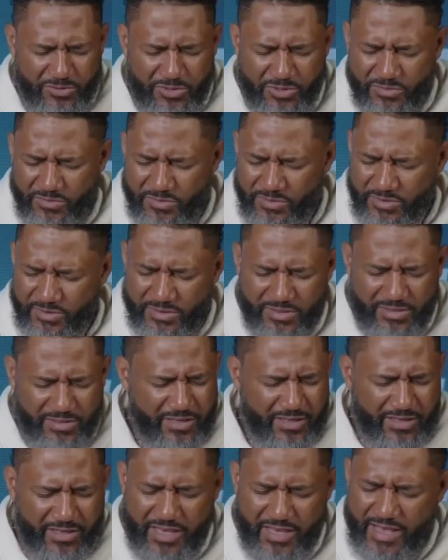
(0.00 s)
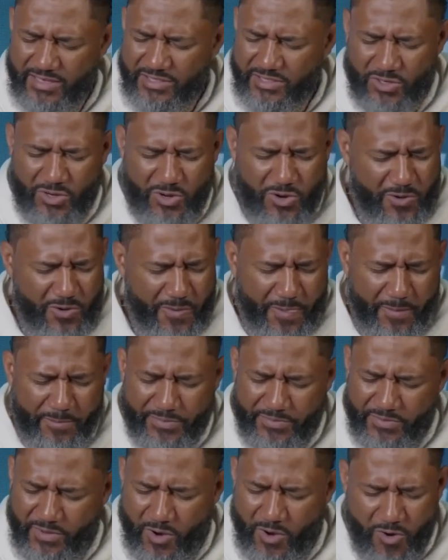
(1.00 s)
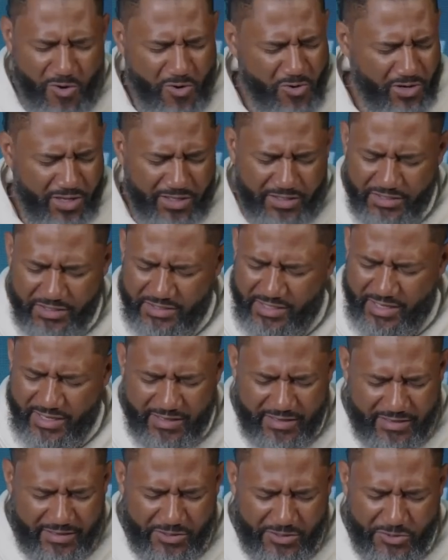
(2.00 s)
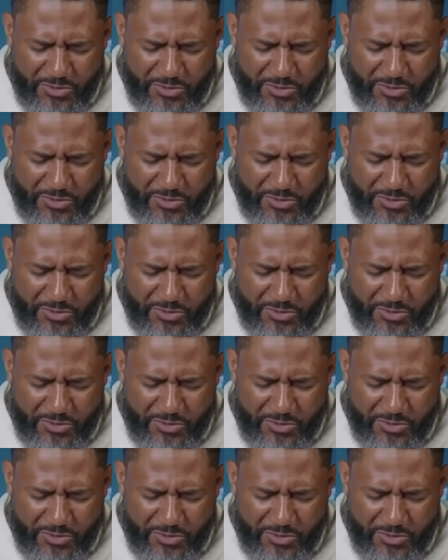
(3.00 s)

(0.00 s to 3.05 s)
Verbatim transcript: the peace of God that passes all understanding